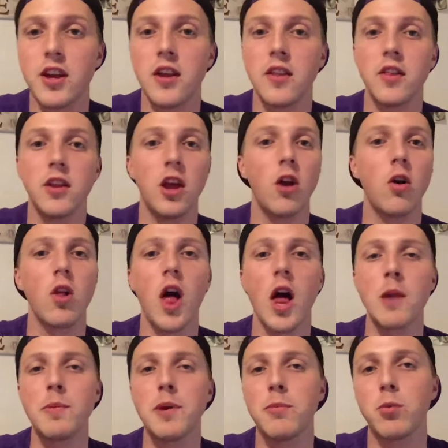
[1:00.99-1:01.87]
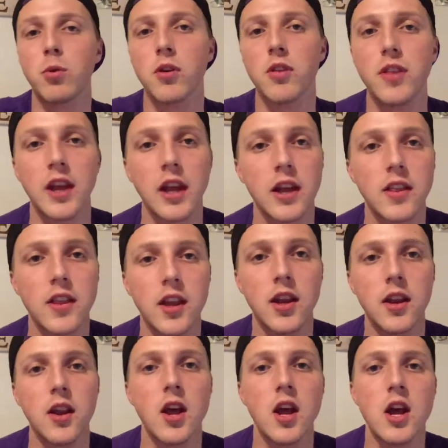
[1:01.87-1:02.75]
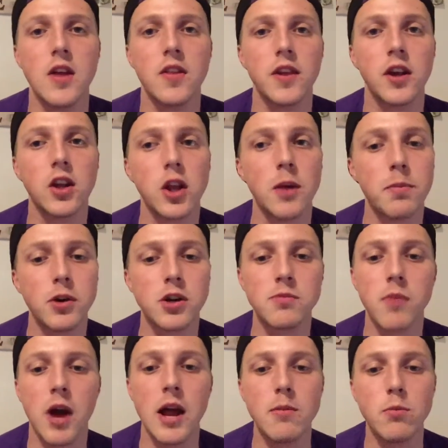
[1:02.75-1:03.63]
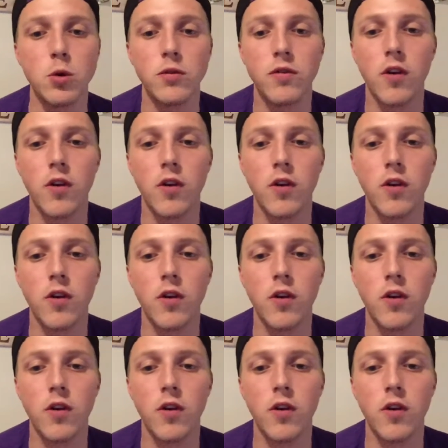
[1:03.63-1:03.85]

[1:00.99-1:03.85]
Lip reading: and a lot of people were thinking that the Clippers might move